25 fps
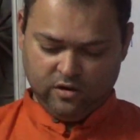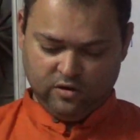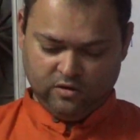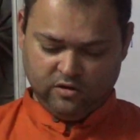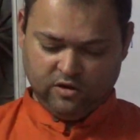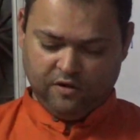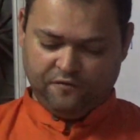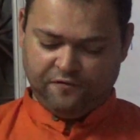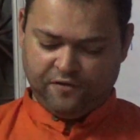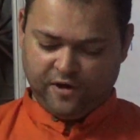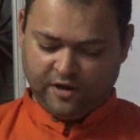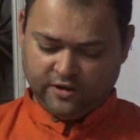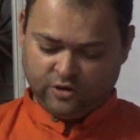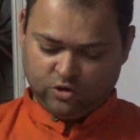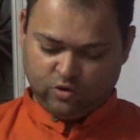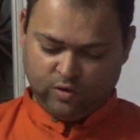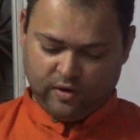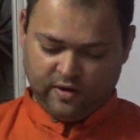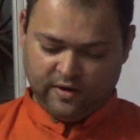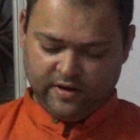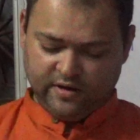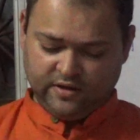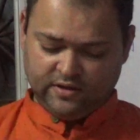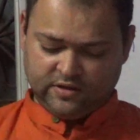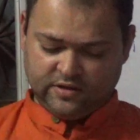The first
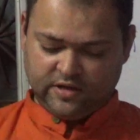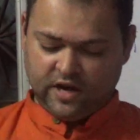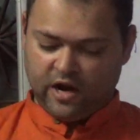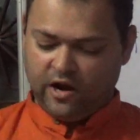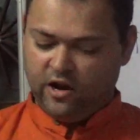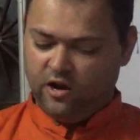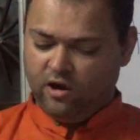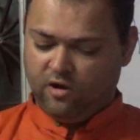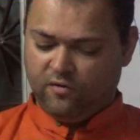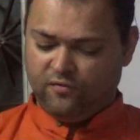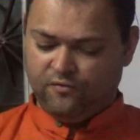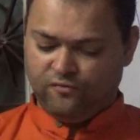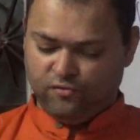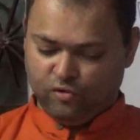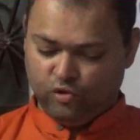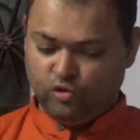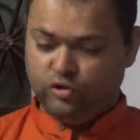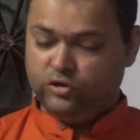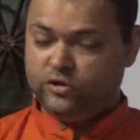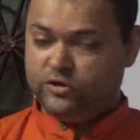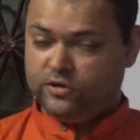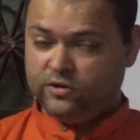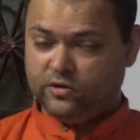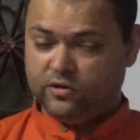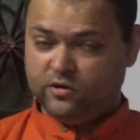one is study of
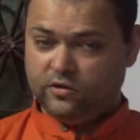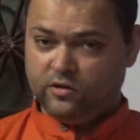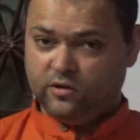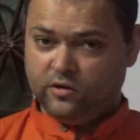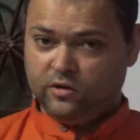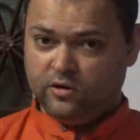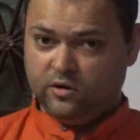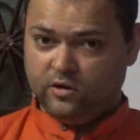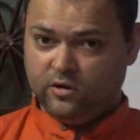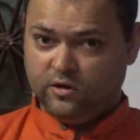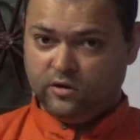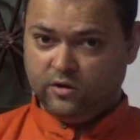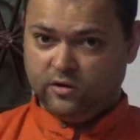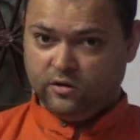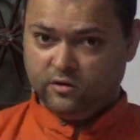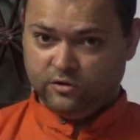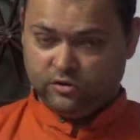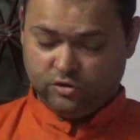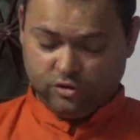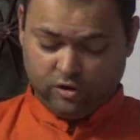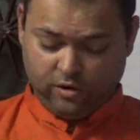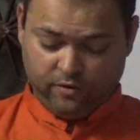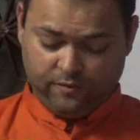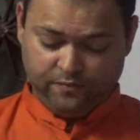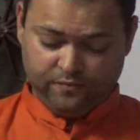foods.
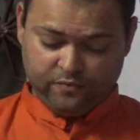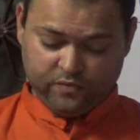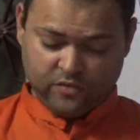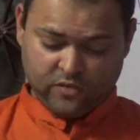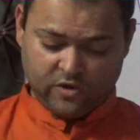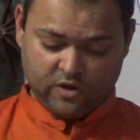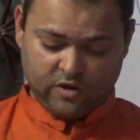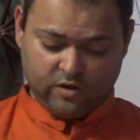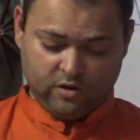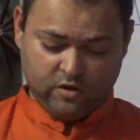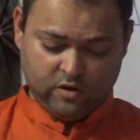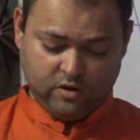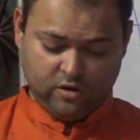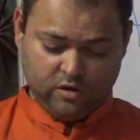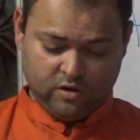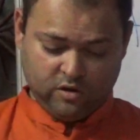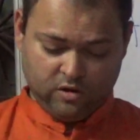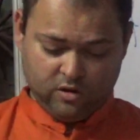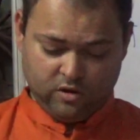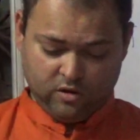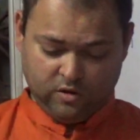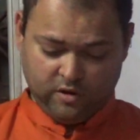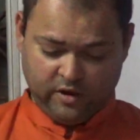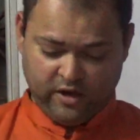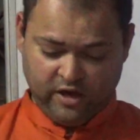So
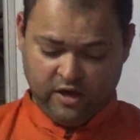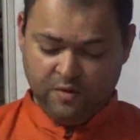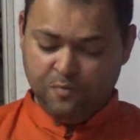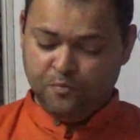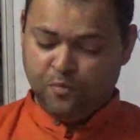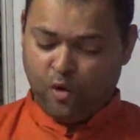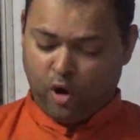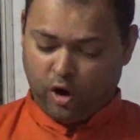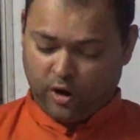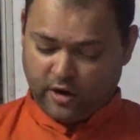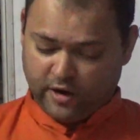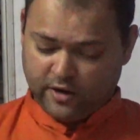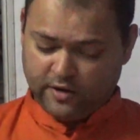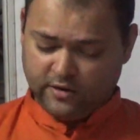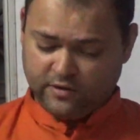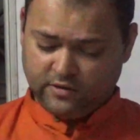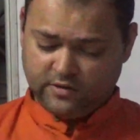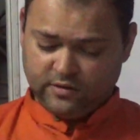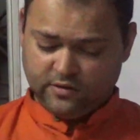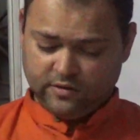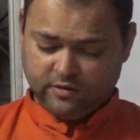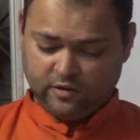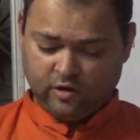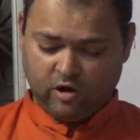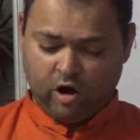
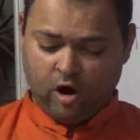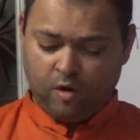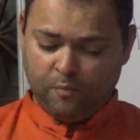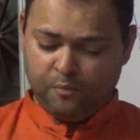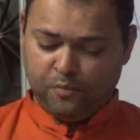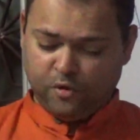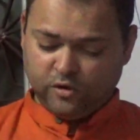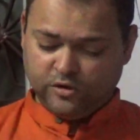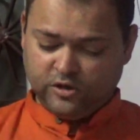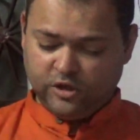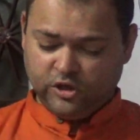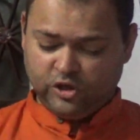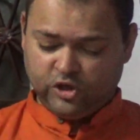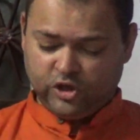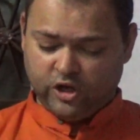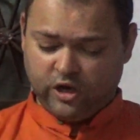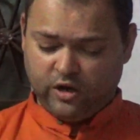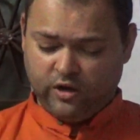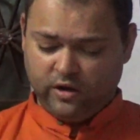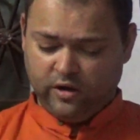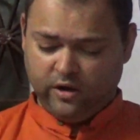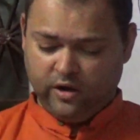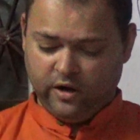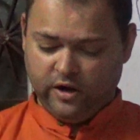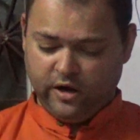importance,
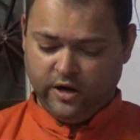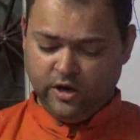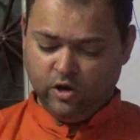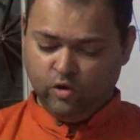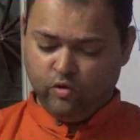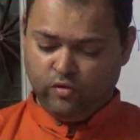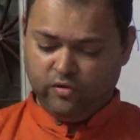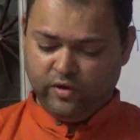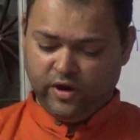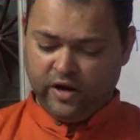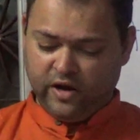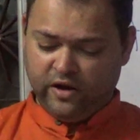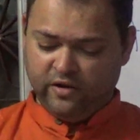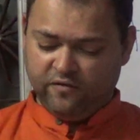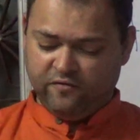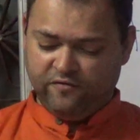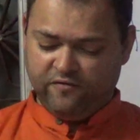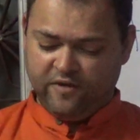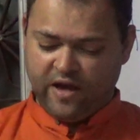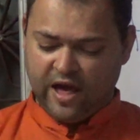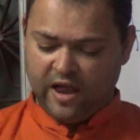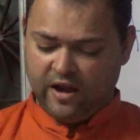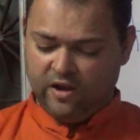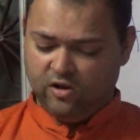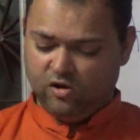composition, nutritive
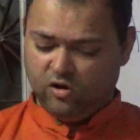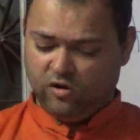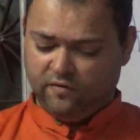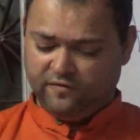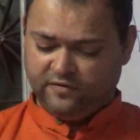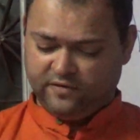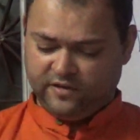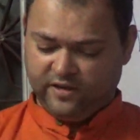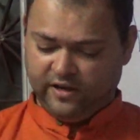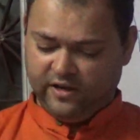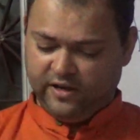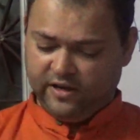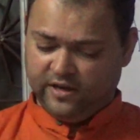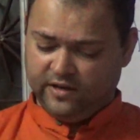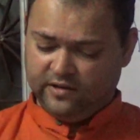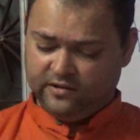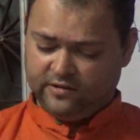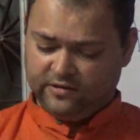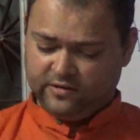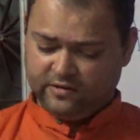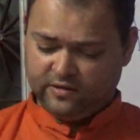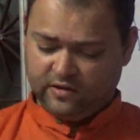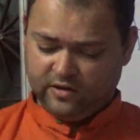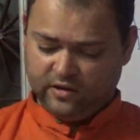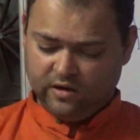value of
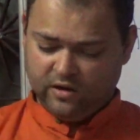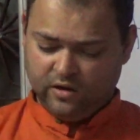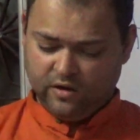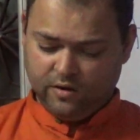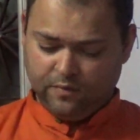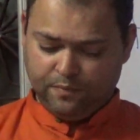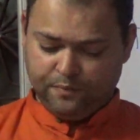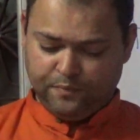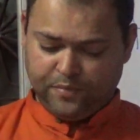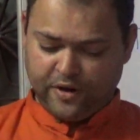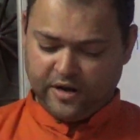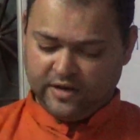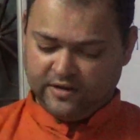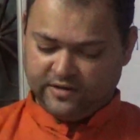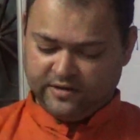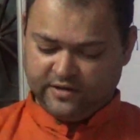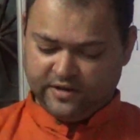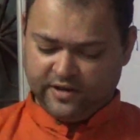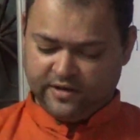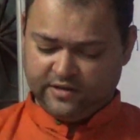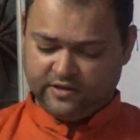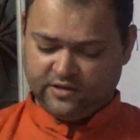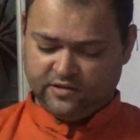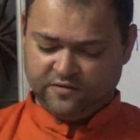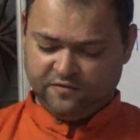cereals,
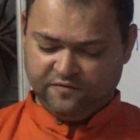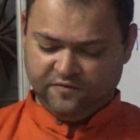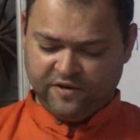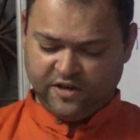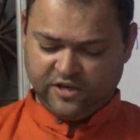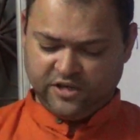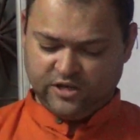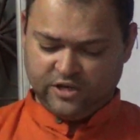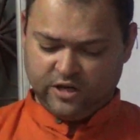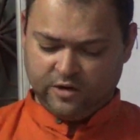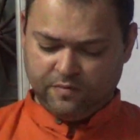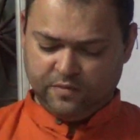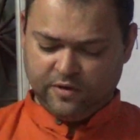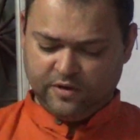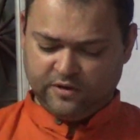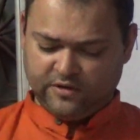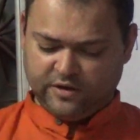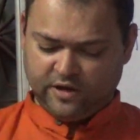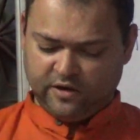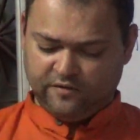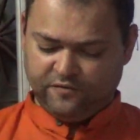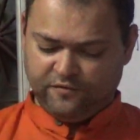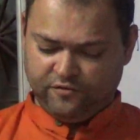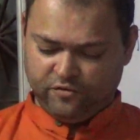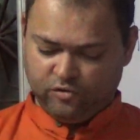pulses, vegetables
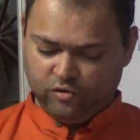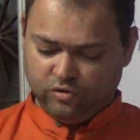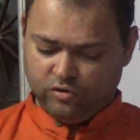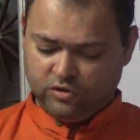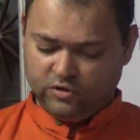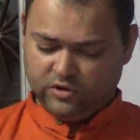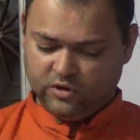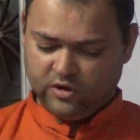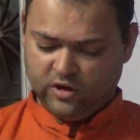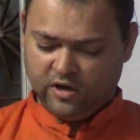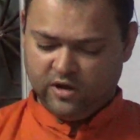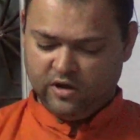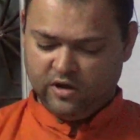and fruits,